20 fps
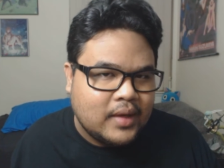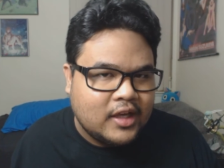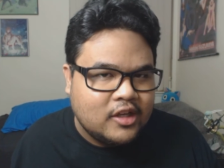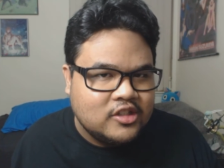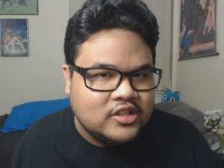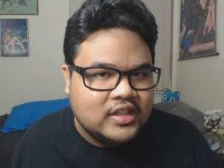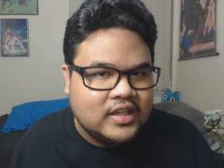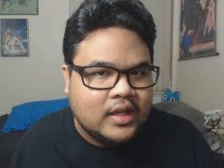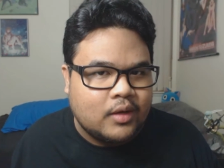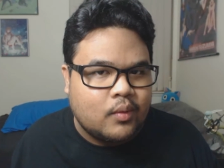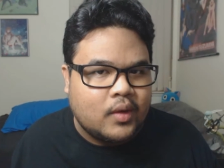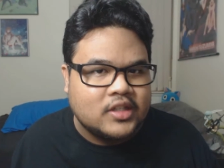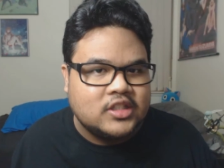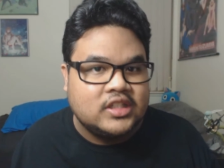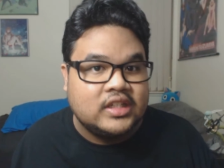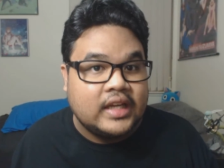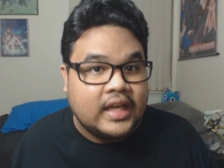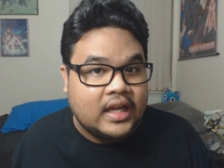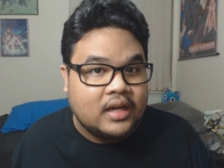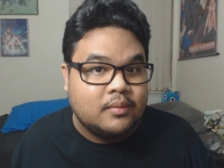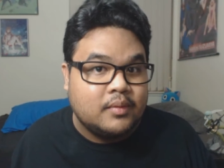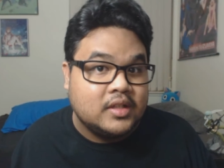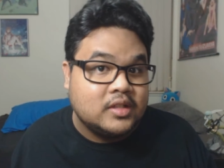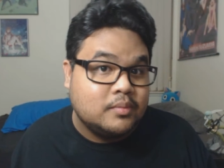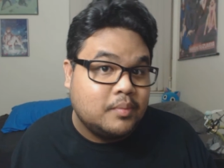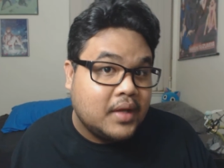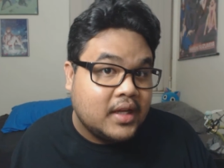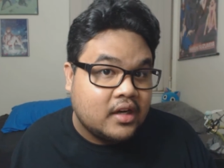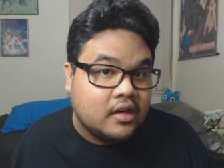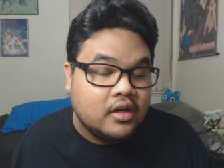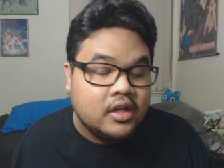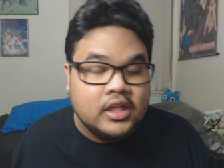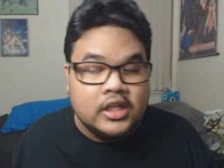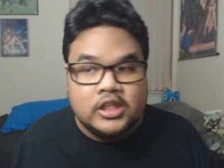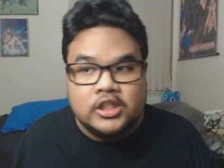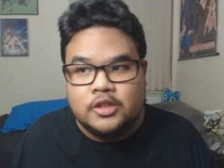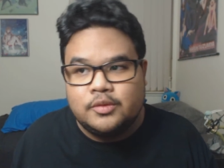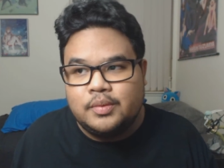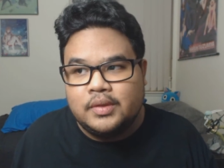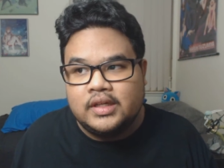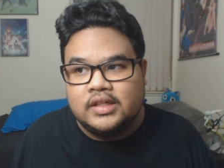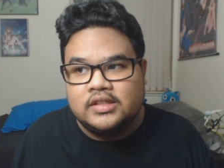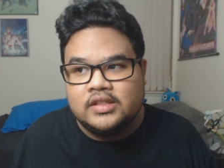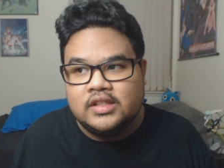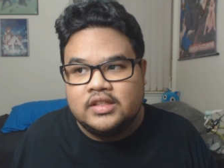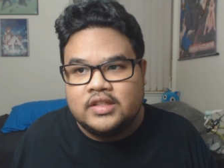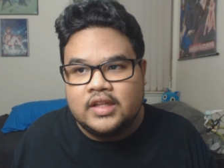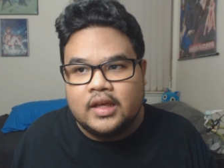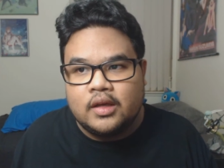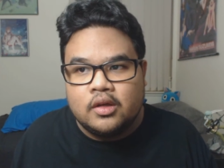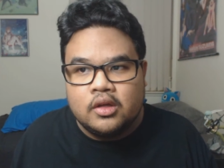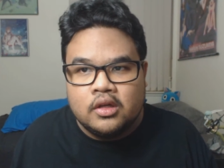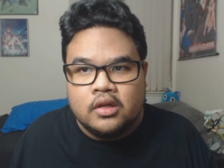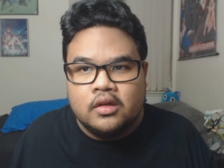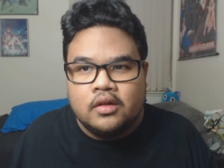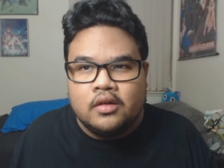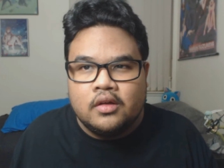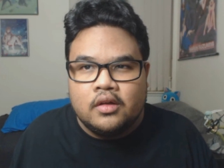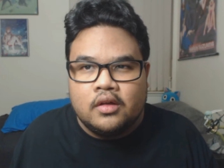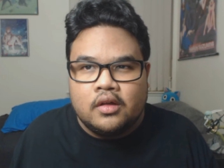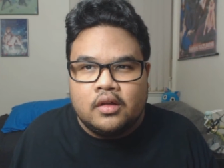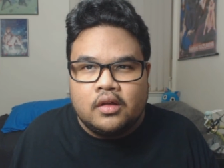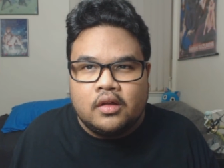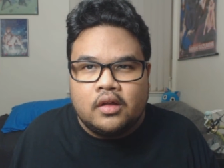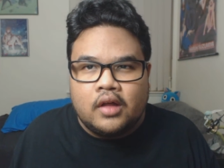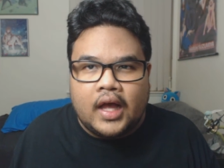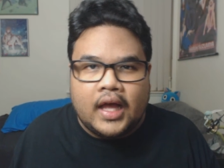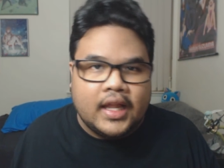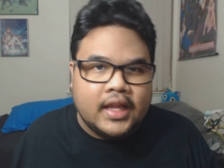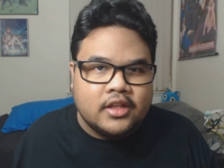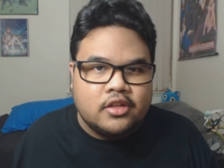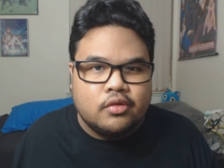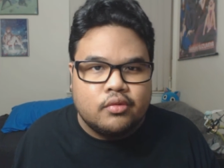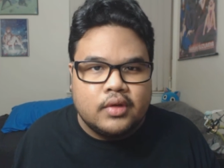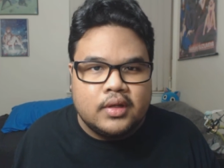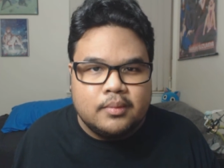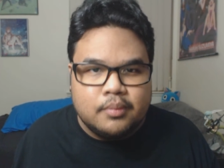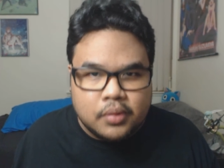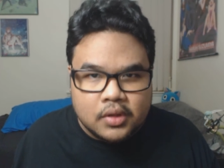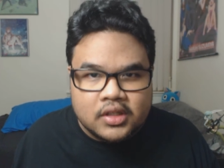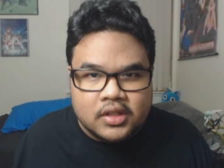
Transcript: I usually like watching animes better, just because it's like I like to read